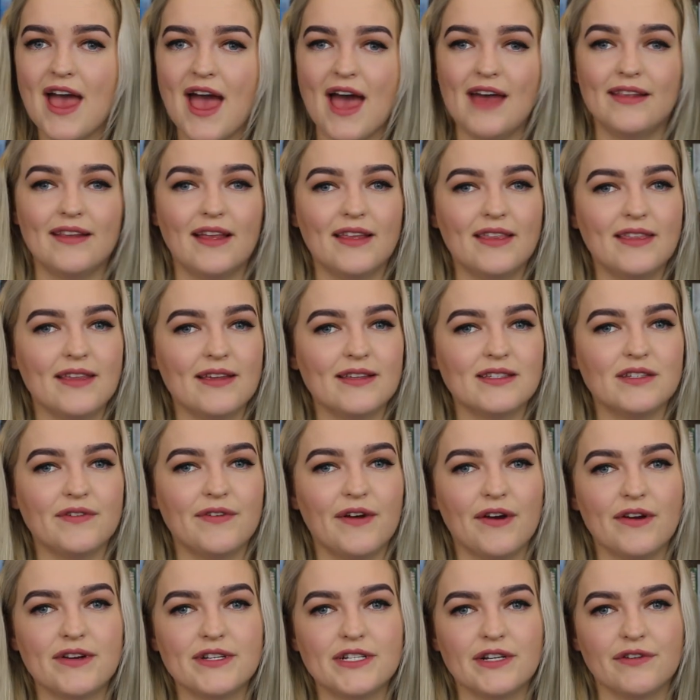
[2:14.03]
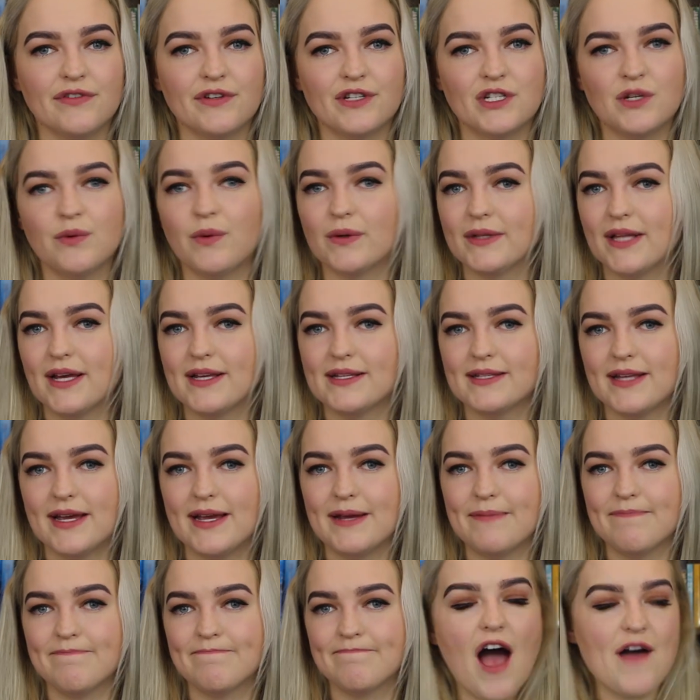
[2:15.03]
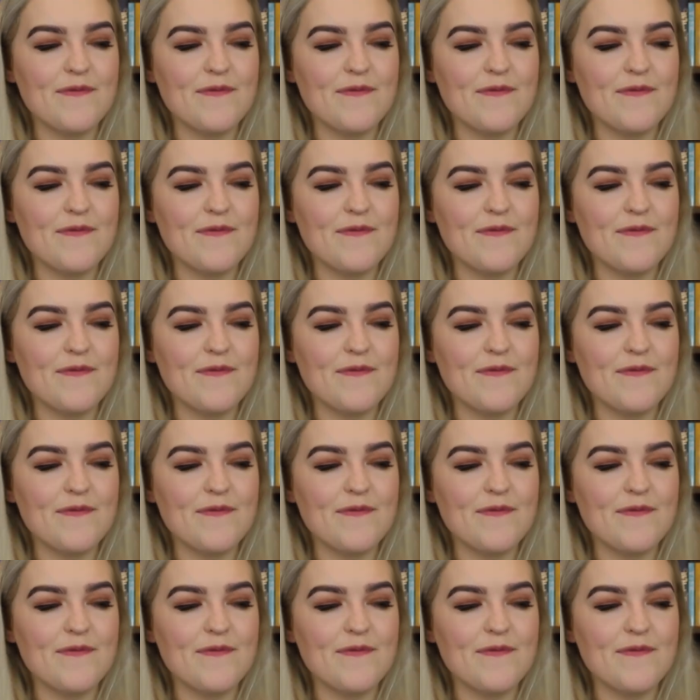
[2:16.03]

and that things are very different to what they seem.